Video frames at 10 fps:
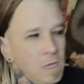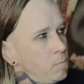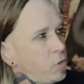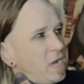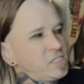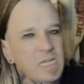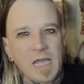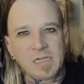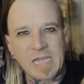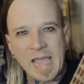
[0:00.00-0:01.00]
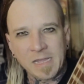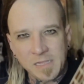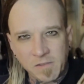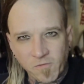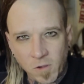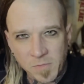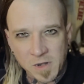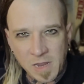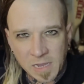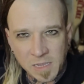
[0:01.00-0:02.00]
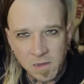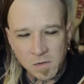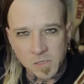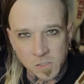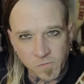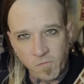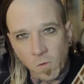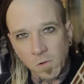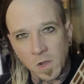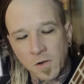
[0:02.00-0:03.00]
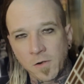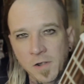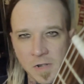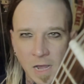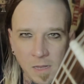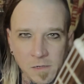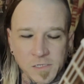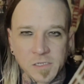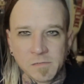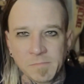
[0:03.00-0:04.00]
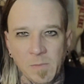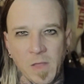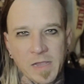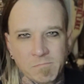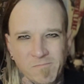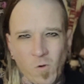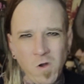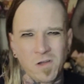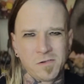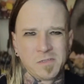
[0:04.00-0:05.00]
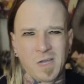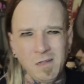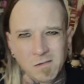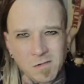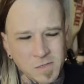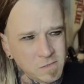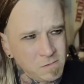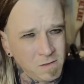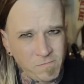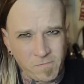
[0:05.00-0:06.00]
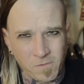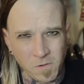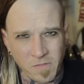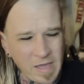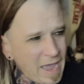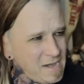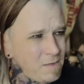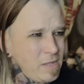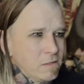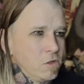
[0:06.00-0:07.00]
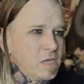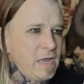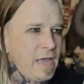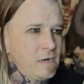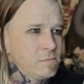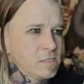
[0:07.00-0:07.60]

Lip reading: Price tag dangling from the neck here says $400. I'm like, $400 for that? And I'm like looking at it, I'm like,